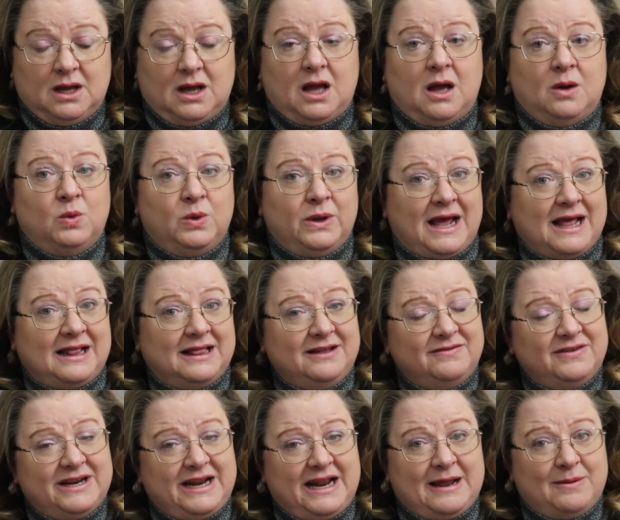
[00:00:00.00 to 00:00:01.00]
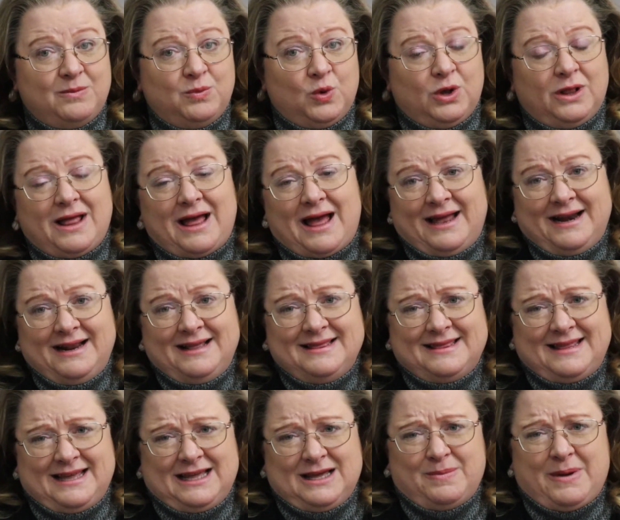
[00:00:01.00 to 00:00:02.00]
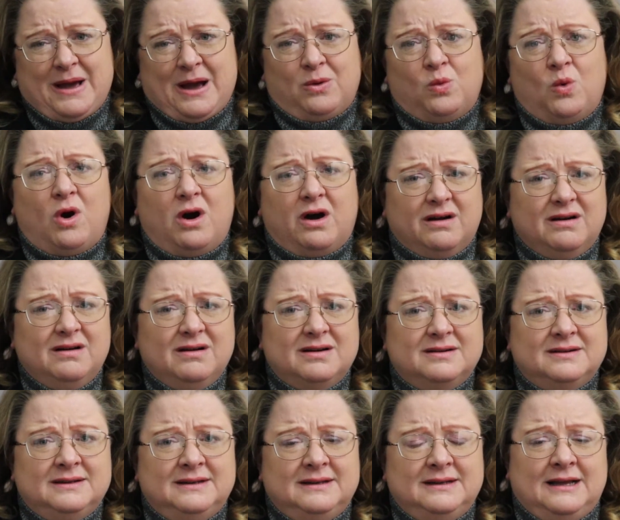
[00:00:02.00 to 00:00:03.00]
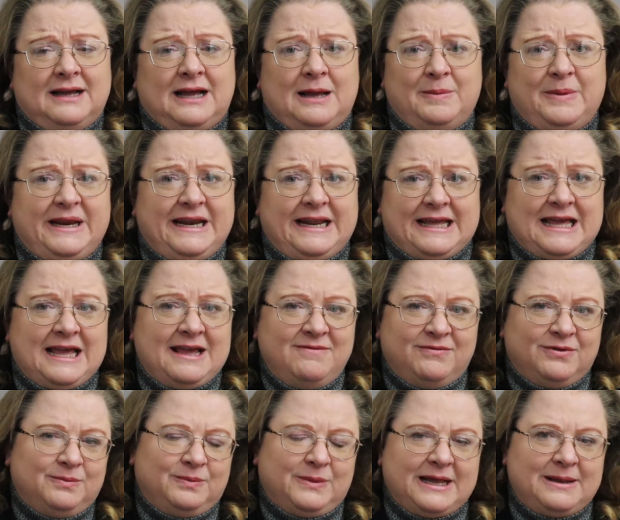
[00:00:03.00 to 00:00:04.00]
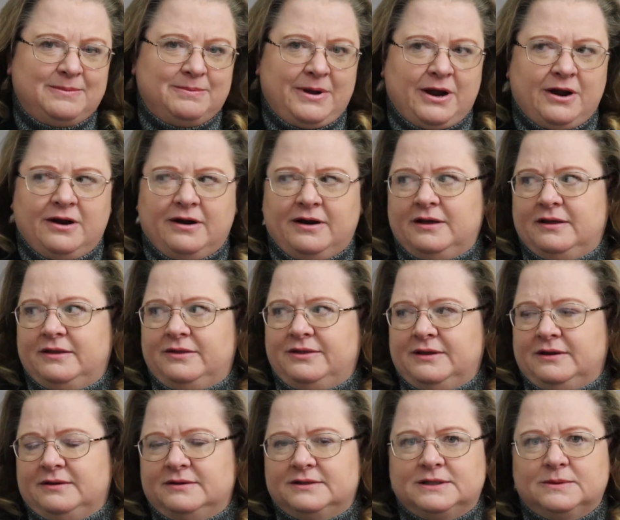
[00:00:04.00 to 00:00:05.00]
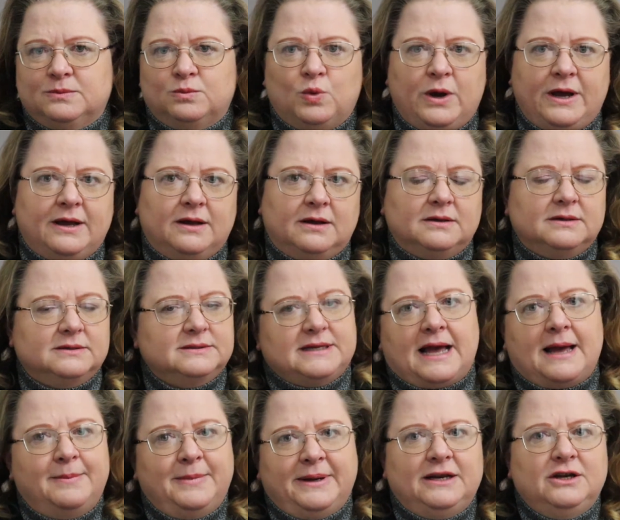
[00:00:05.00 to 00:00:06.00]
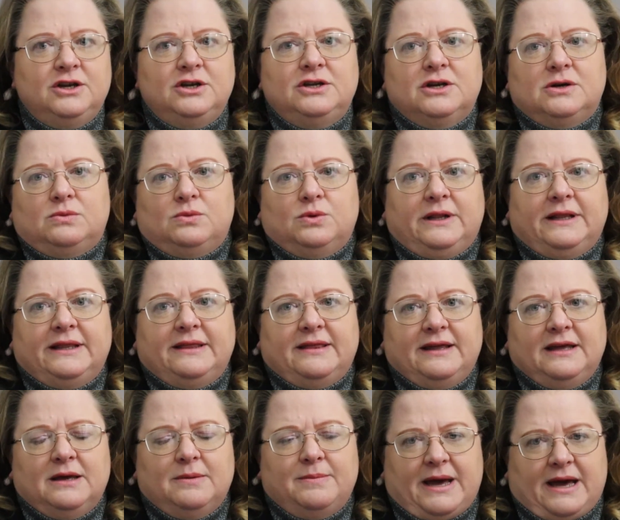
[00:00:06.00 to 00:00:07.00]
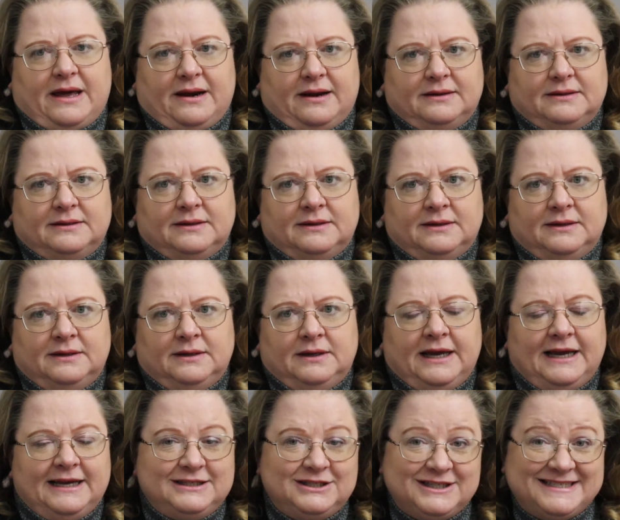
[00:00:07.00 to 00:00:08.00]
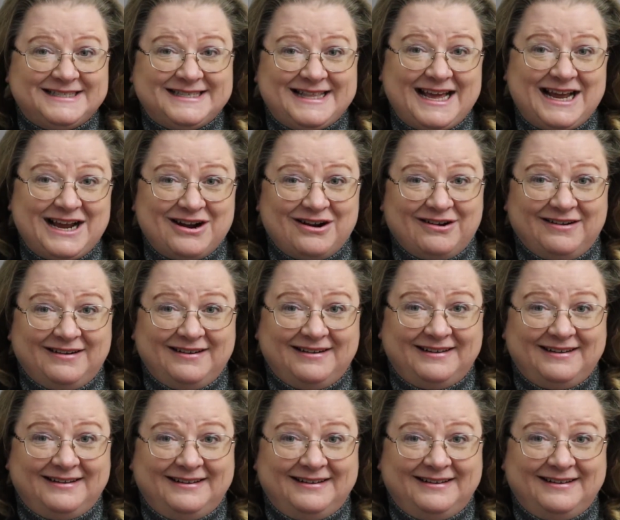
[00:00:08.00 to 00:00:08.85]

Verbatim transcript: Uh, when I lived in Amarillo, I didn't think about water. I mean, it came from Lake Meredith and some wells. I mean, you don't really think about it. It's just there.